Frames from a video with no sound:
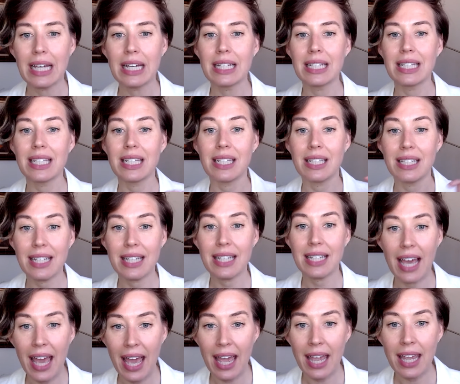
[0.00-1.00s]

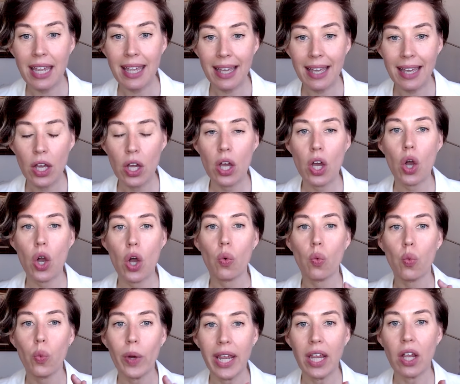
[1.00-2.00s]
Today,
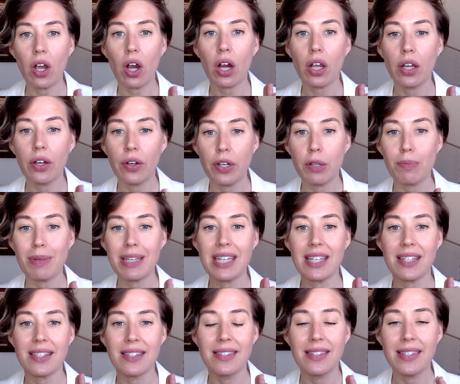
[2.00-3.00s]
we are going to be
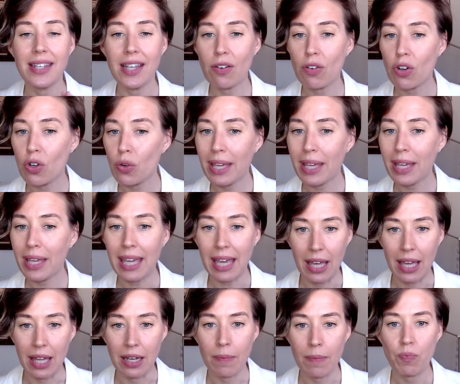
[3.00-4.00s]
zeroing
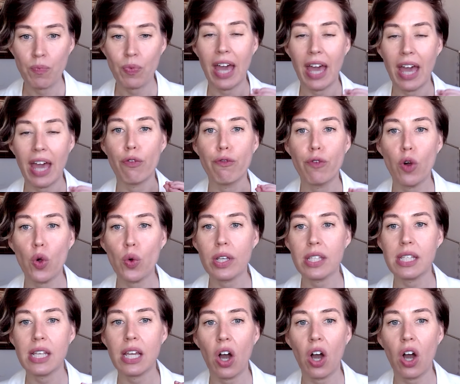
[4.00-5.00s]
in and
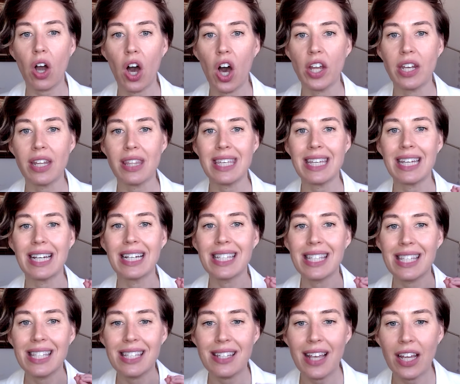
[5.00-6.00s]
focusing on the
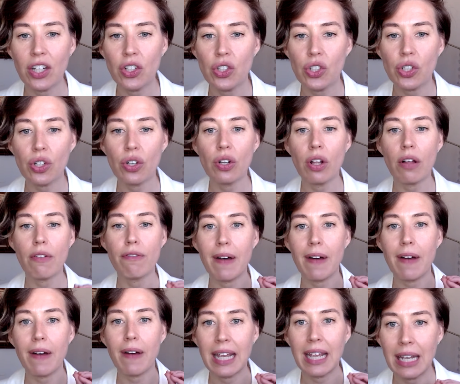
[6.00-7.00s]
essential
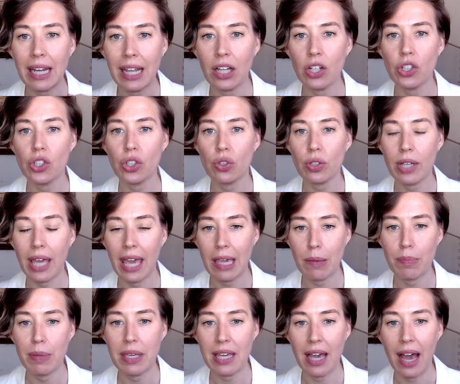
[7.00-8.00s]
financial
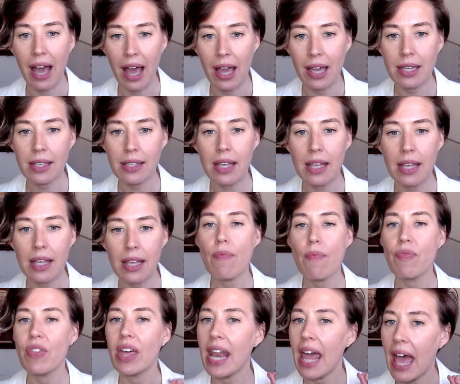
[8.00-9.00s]
KPIs
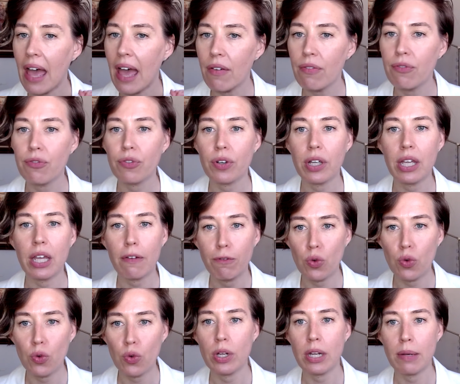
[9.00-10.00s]
that every
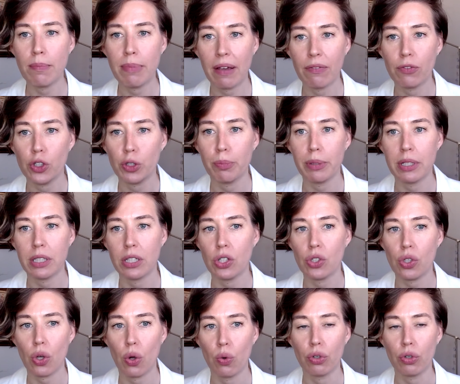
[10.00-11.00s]
food and beverage
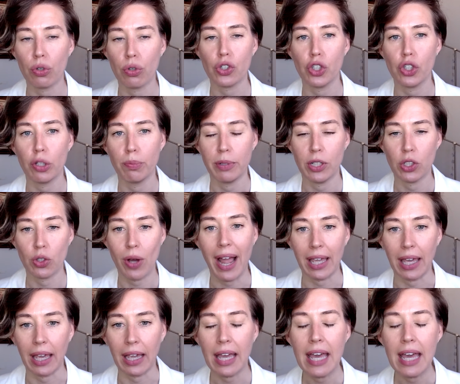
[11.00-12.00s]
business owner should be
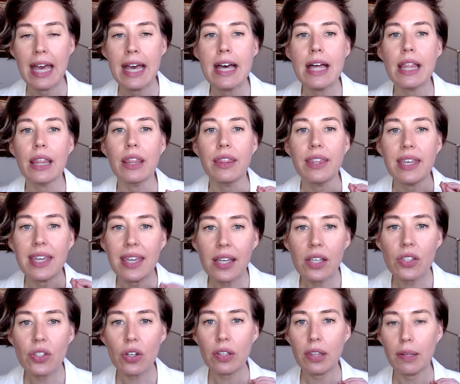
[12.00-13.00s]
tracking.
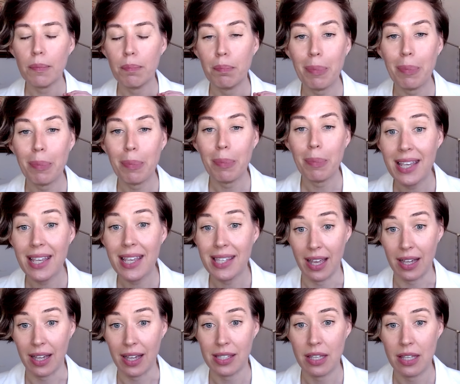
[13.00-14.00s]
These are the
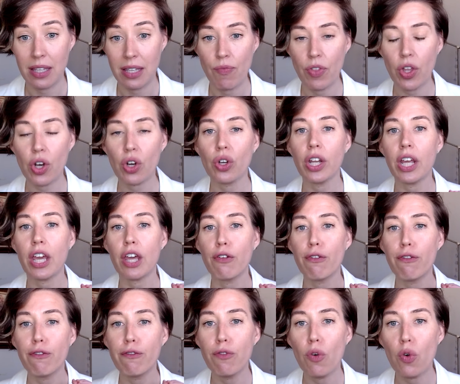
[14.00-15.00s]
basics that are going to
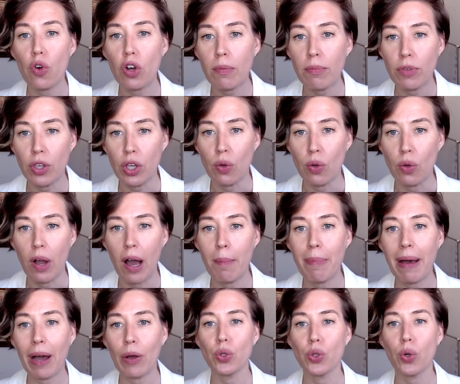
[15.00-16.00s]
inform you
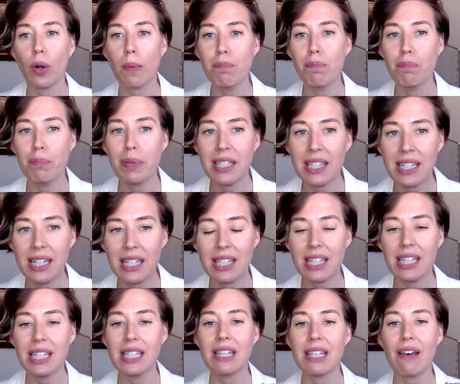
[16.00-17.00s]
about your
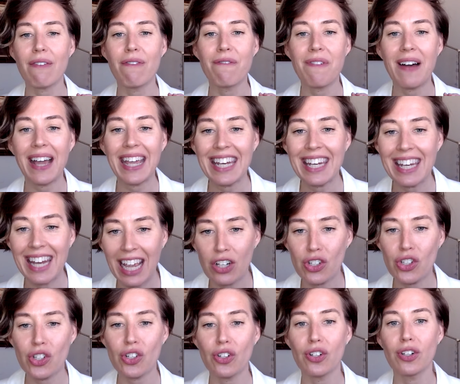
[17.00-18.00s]
business's
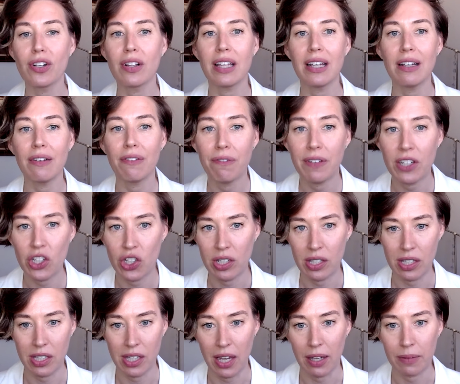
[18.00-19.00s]
financial
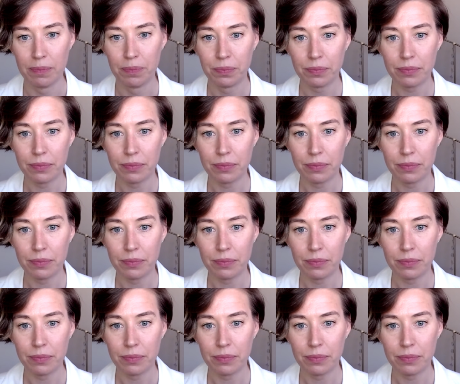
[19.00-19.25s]
efficiency.